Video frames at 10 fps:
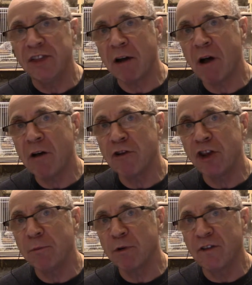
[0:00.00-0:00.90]
There are a
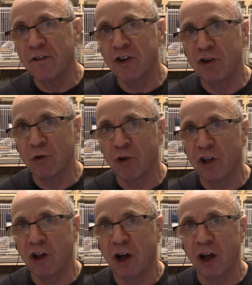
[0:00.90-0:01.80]
number of other
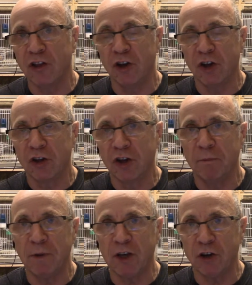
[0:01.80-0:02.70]
tools that
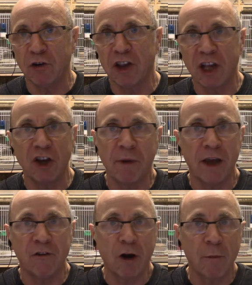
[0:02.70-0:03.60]
can be used, and you
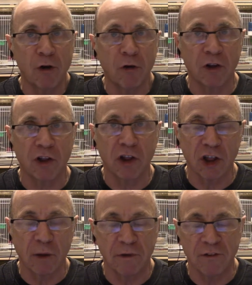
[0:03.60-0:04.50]
may have come across
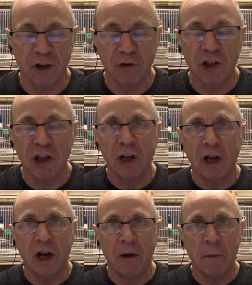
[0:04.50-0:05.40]
some of
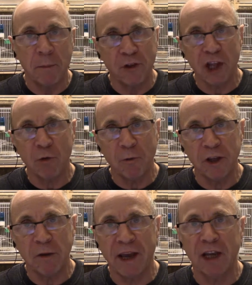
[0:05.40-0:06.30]
those, but this will
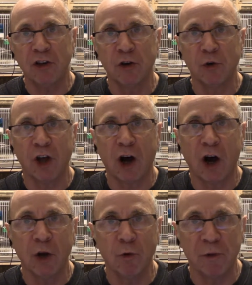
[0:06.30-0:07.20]
be the main tool that
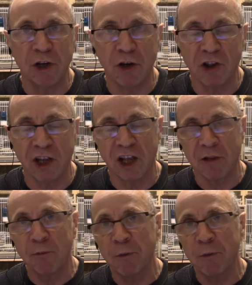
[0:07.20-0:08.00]
I will be using. It's